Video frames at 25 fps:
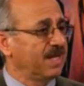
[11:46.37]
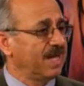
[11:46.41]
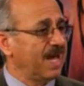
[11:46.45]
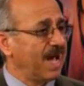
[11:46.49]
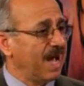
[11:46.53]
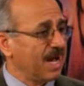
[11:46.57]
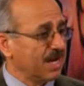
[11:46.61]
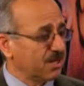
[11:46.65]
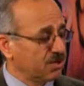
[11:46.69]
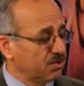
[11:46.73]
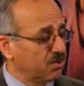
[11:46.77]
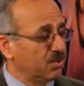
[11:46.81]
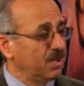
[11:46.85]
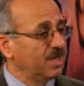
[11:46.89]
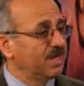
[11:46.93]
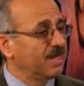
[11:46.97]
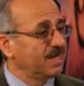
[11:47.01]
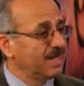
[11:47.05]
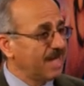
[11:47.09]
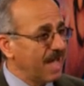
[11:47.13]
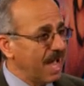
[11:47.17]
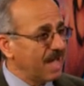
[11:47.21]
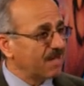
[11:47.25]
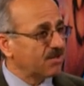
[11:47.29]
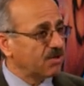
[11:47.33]
Actually,
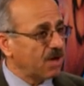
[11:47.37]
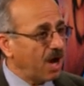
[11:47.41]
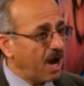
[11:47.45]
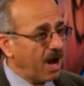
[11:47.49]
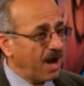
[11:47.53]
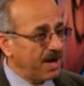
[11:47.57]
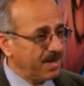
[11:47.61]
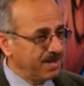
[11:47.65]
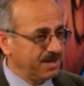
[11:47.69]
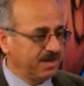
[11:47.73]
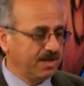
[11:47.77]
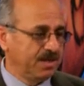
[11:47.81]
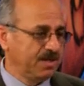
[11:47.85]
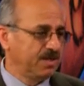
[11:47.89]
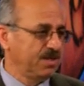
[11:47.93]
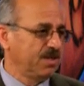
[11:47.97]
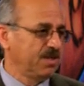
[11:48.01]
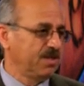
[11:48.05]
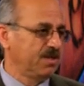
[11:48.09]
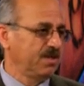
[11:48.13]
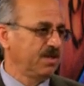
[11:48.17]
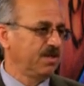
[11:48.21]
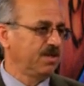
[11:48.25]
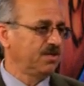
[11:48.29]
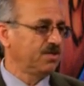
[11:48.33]
that
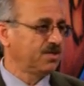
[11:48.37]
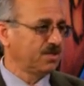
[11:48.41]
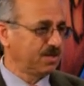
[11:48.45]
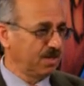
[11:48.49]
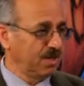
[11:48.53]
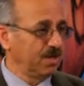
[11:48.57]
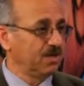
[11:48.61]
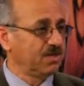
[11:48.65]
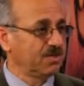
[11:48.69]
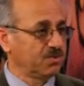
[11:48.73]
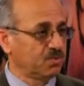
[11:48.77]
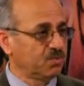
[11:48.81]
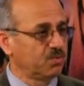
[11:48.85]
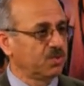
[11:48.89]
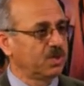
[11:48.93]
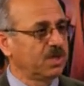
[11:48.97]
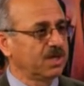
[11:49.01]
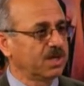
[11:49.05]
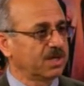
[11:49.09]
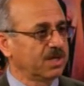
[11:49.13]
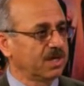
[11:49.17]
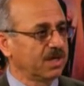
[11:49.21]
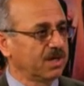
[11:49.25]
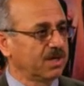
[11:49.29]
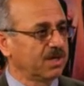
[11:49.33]
identity still is
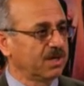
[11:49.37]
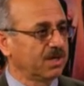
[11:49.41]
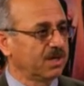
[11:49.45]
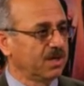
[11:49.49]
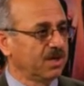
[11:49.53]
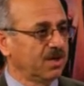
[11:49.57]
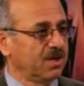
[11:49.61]
working.